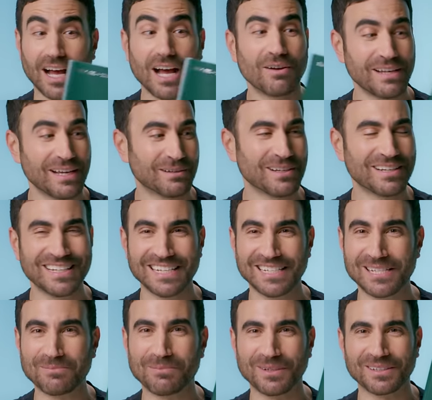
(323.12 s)
Oh yeah, I'm going to need
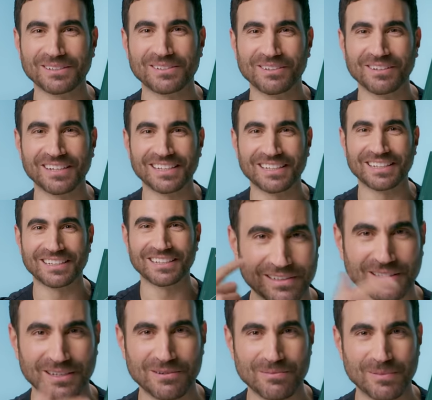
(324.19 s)
this book, sorry, because
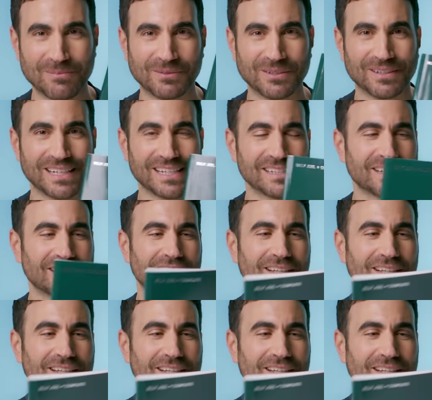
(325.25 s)
I can't remember all this.